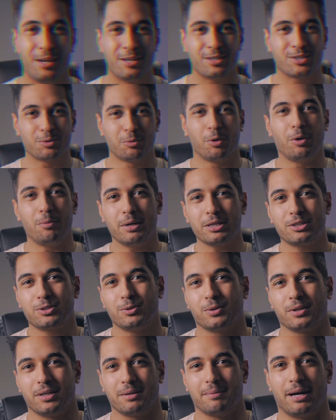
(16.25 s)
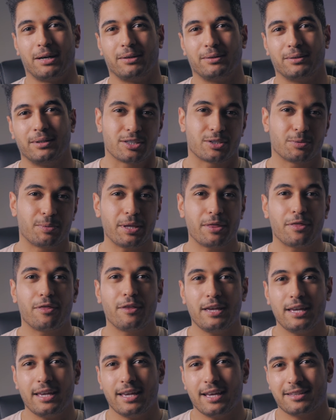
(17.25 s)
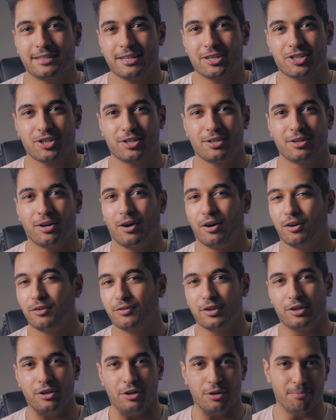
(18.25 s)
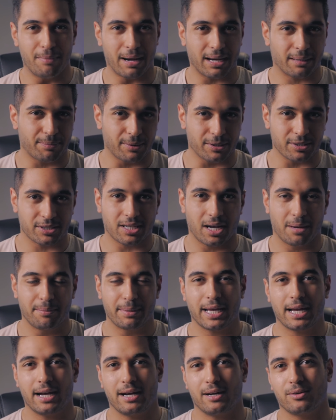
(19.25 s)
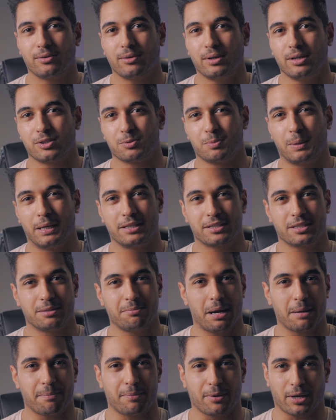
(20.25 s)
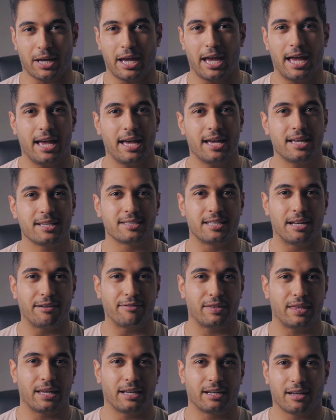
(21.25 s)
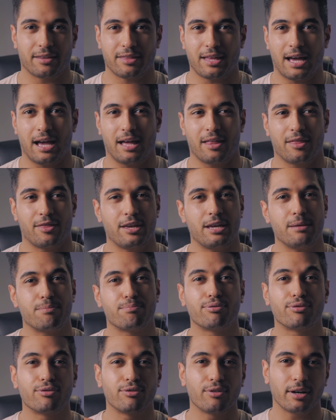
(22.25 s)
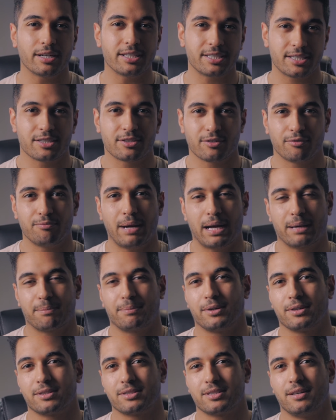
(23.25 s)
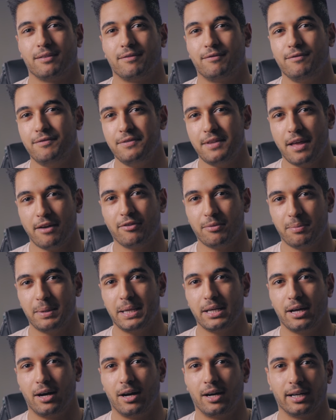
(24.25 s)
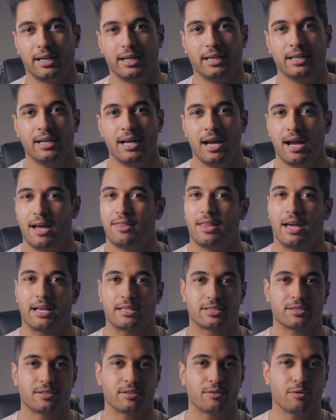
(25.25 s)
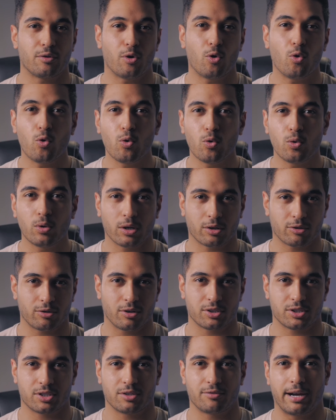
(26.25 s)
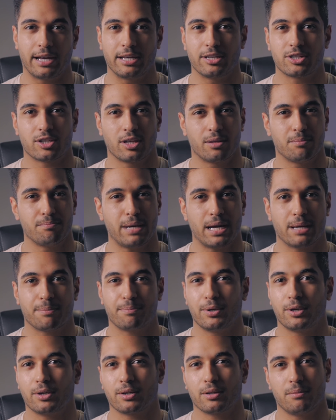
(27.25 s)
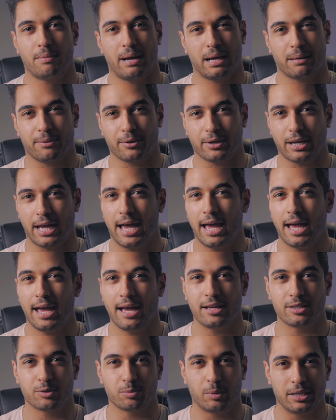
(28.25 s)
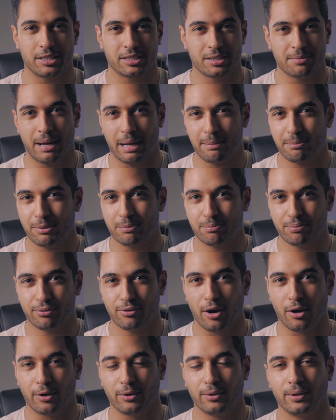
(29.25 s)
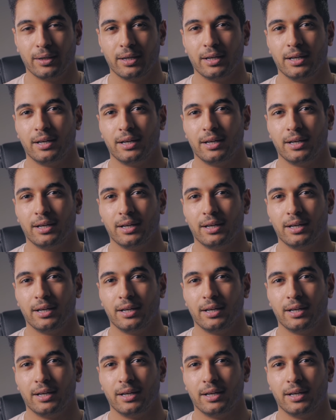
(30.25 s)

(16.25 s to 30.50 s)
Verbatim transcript: So what am I talking about? So with the addition of the new MacBooks coming out, as well as the MacBook Airs and everything like that, the prices of MacBooks have never been higher, and that's all across the range. So the MacBook, the MacBook Air, as well as the MacBook Pro.